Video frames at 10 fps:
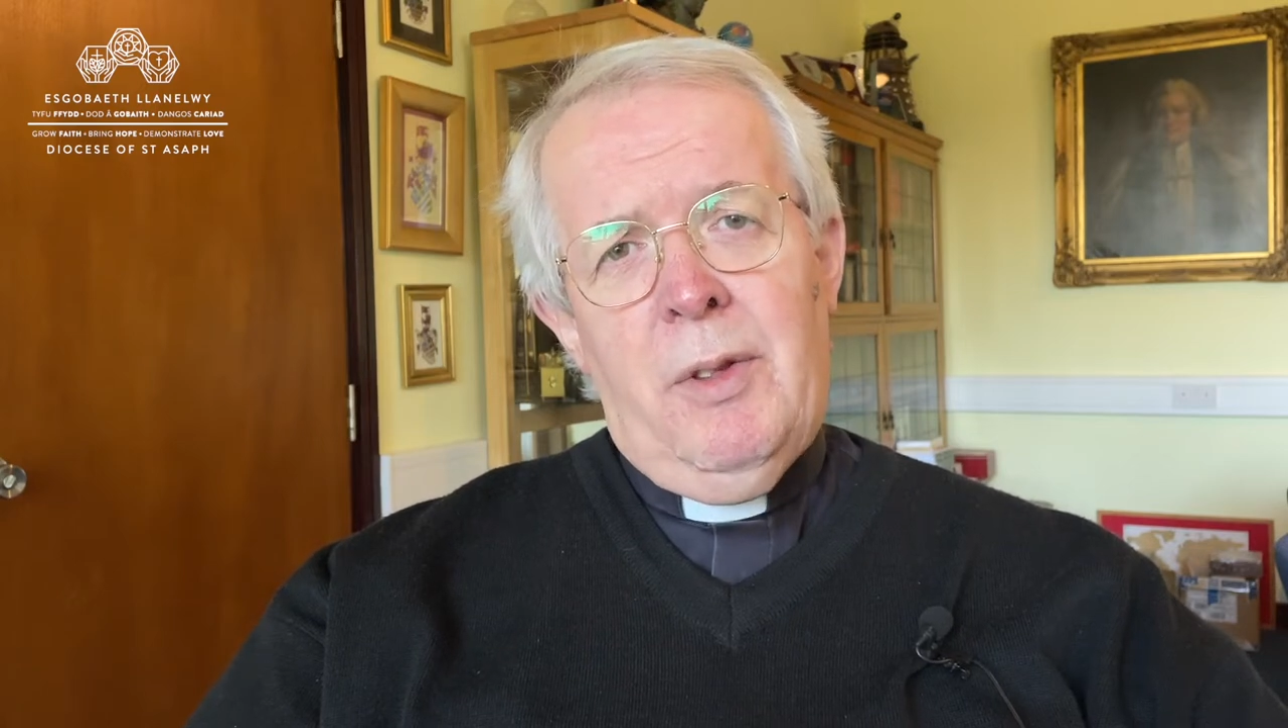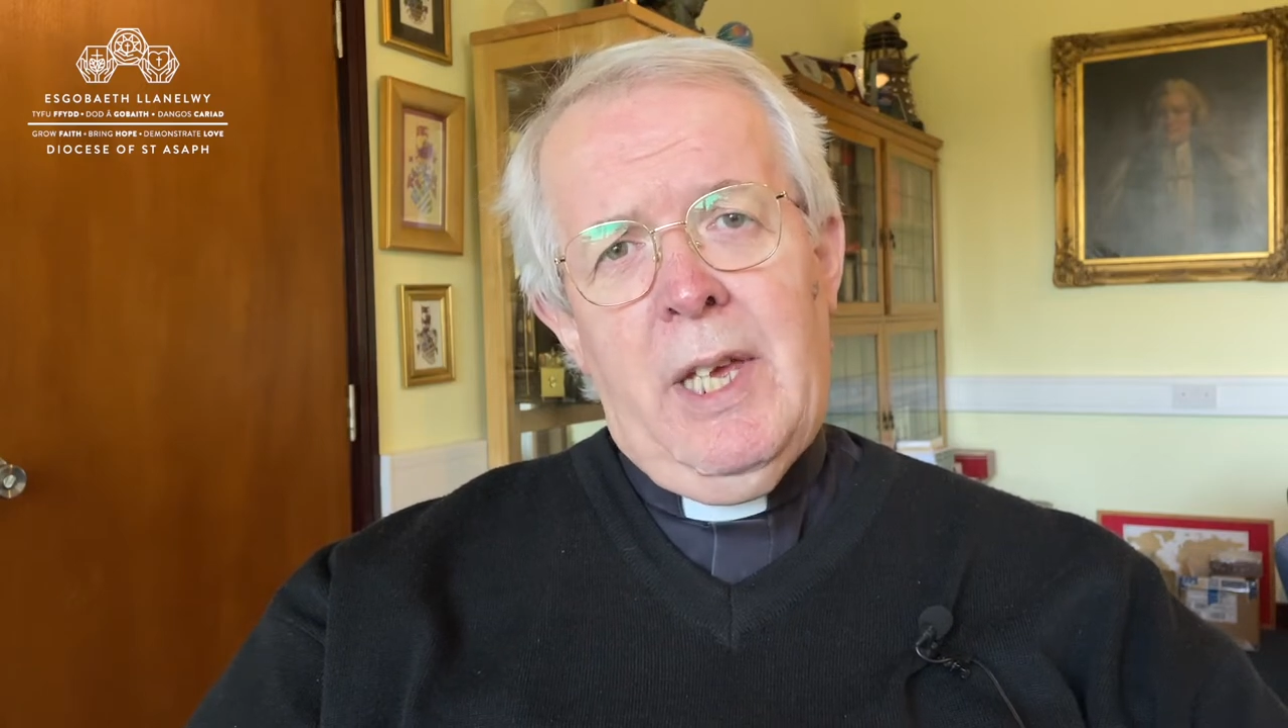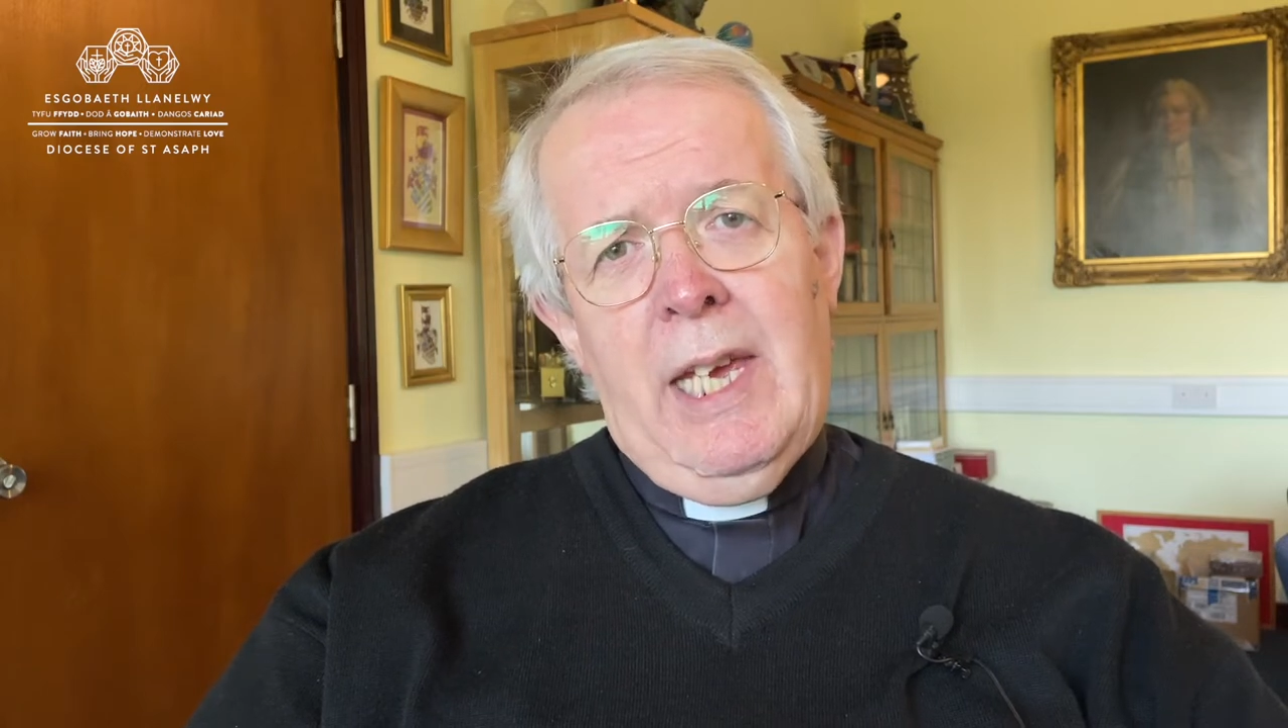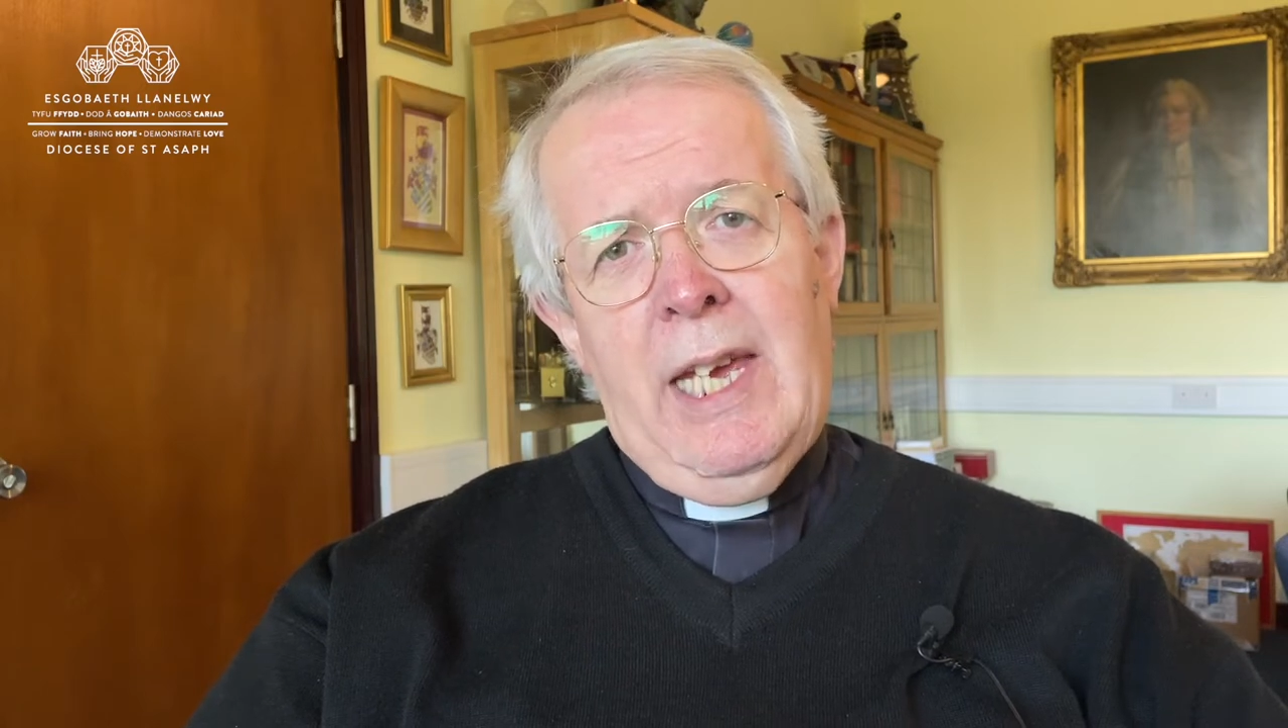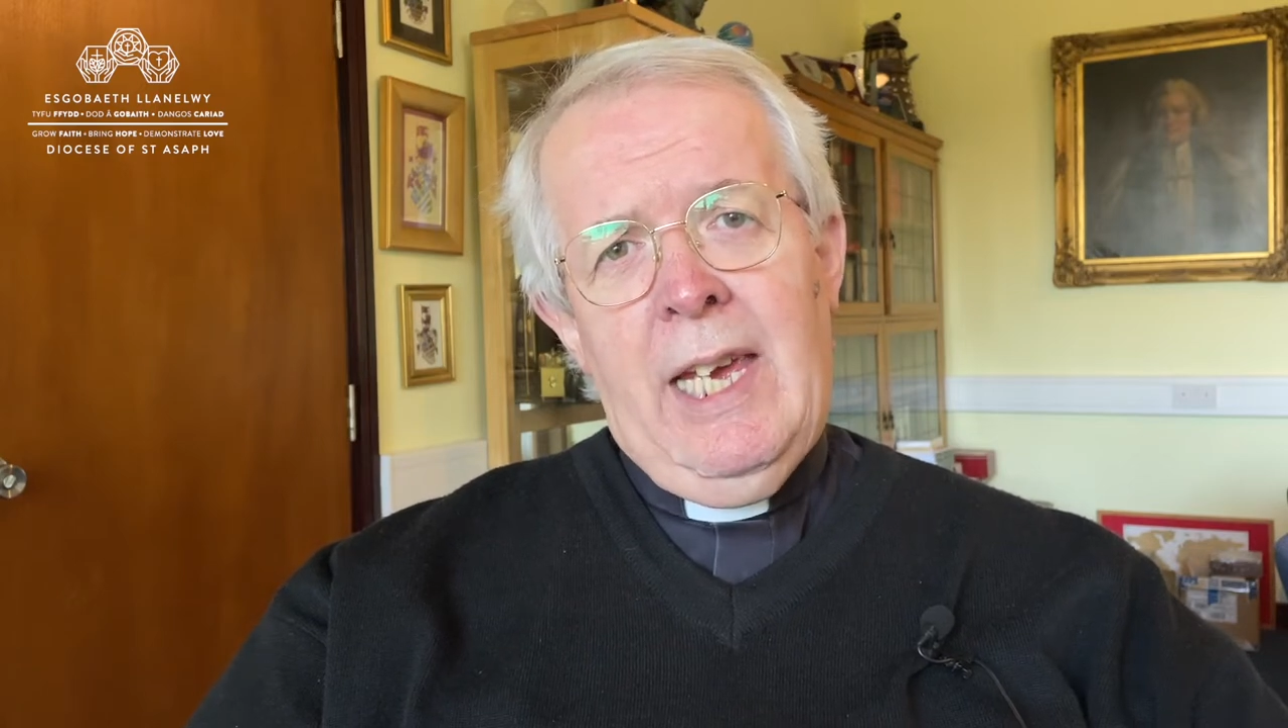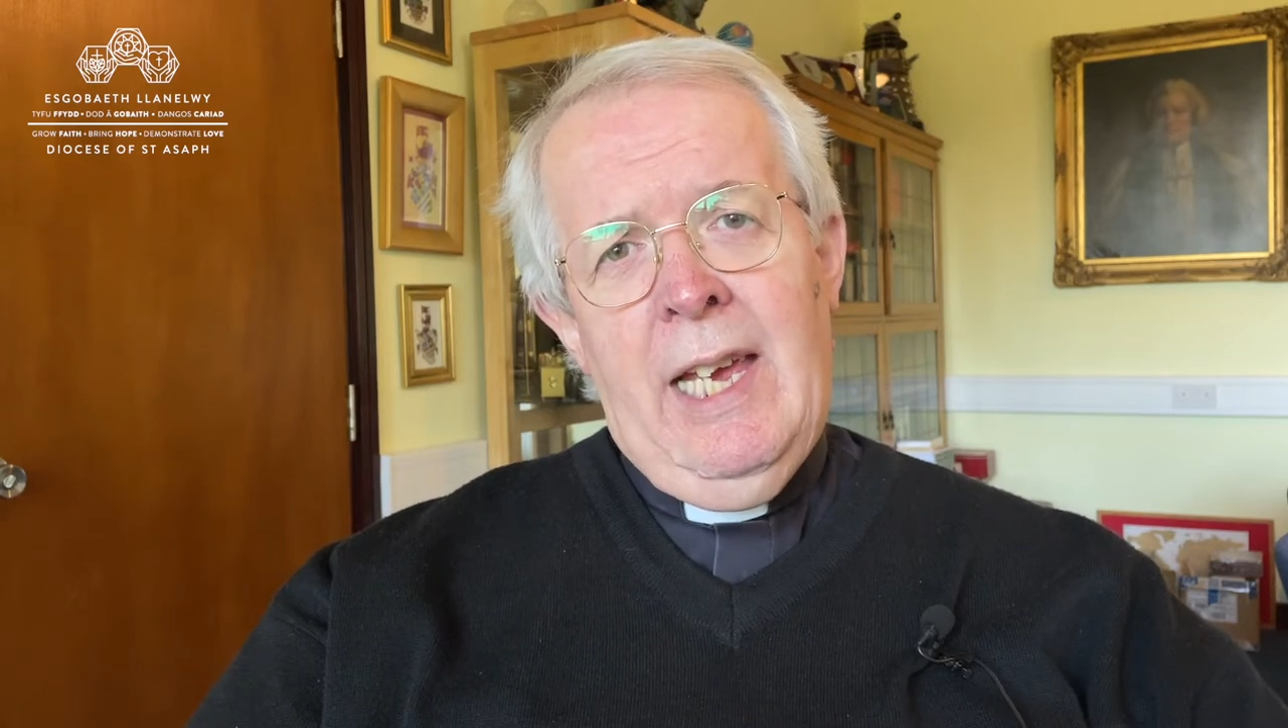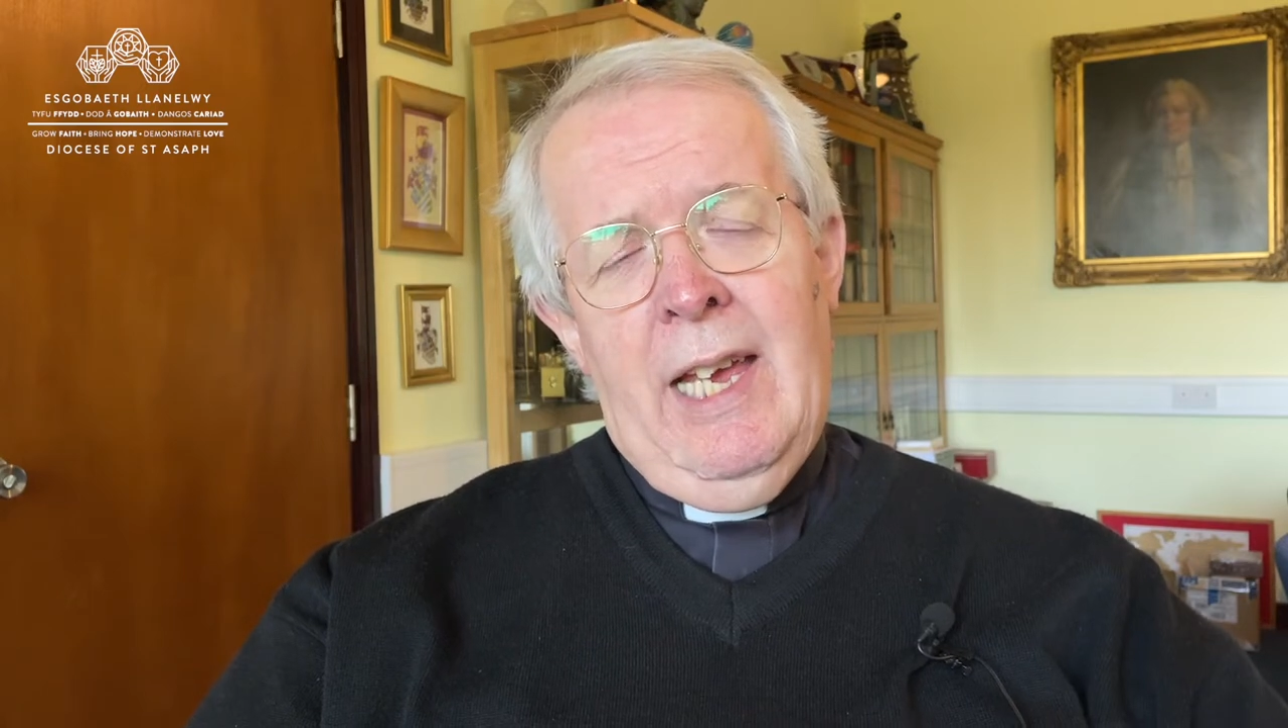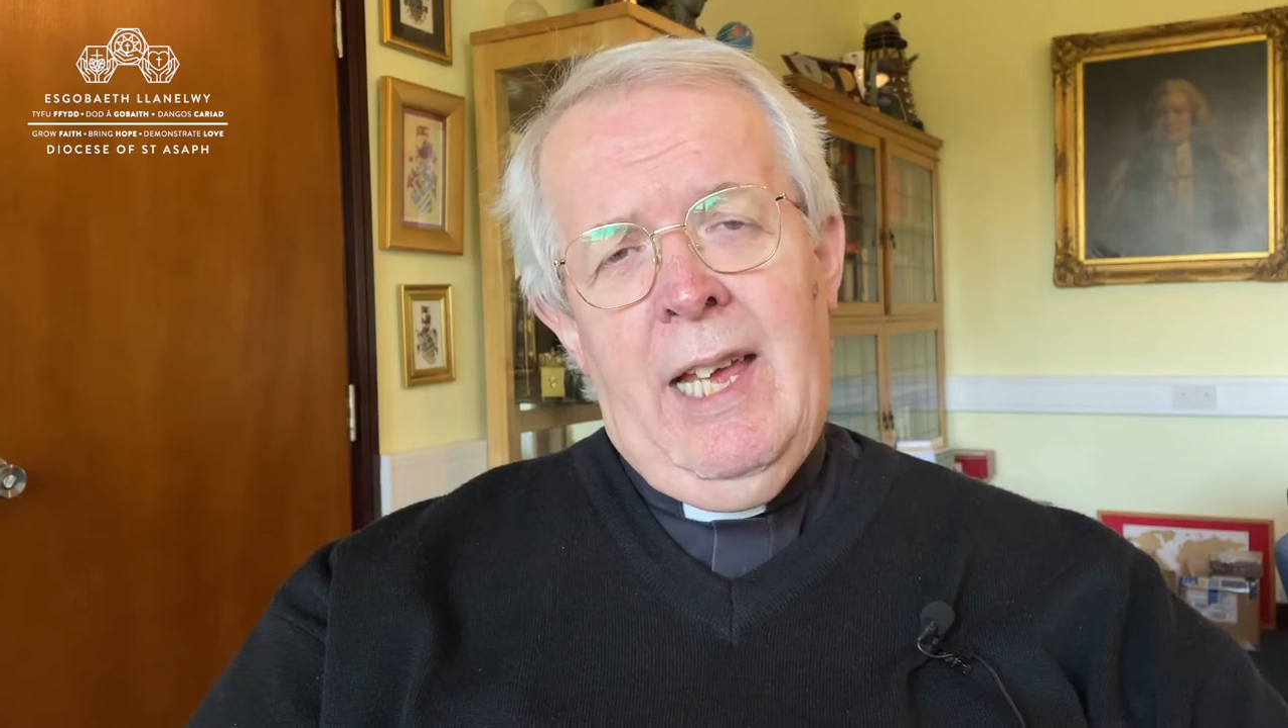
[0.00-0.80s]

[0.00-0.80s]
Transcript: the